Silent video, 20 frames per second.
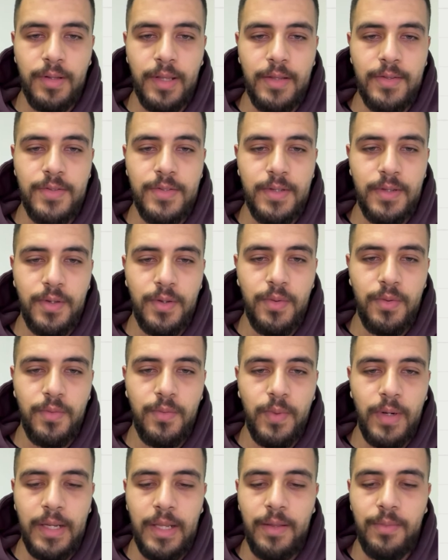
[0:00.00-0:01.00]
let's
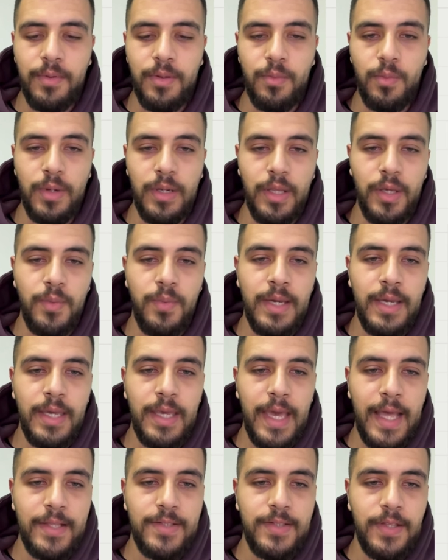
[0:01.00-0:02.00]
rename them really
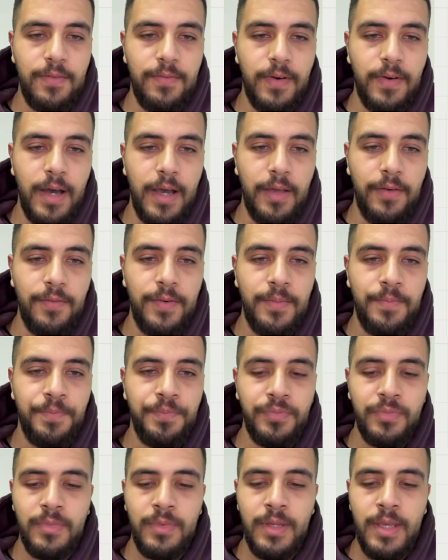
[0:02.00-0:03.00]
quick, ad set 5,
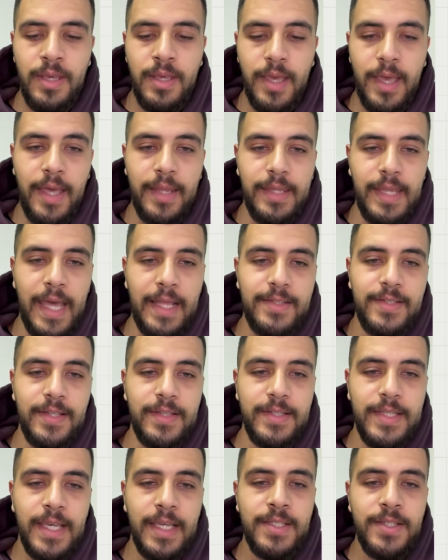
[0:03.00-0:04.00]
and ad
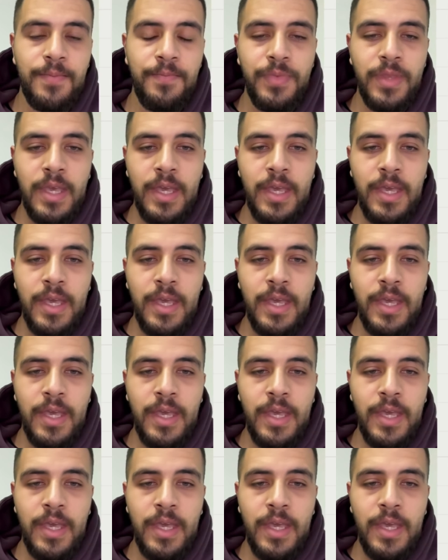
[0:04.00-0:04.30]
set 6.